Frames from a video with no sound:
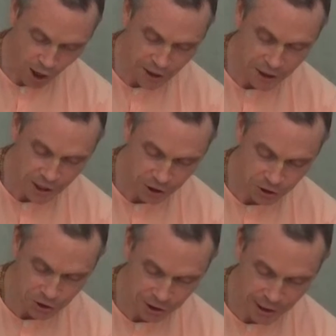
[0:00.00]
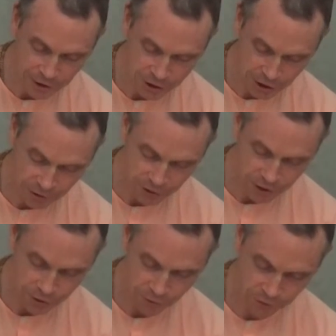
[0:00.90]
one hears the
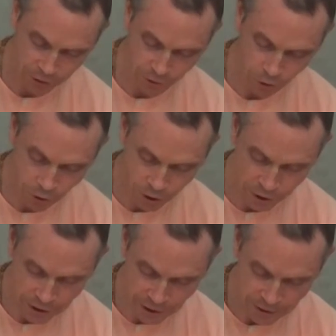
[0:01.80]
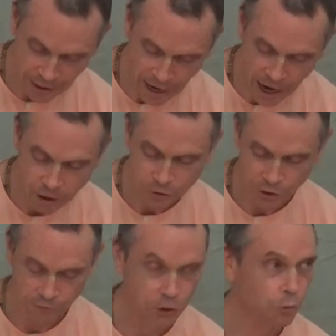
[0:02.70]
activities of the Lord at the house
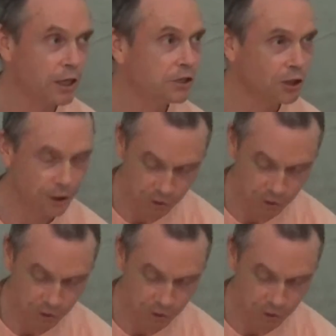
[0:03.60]
of Advaita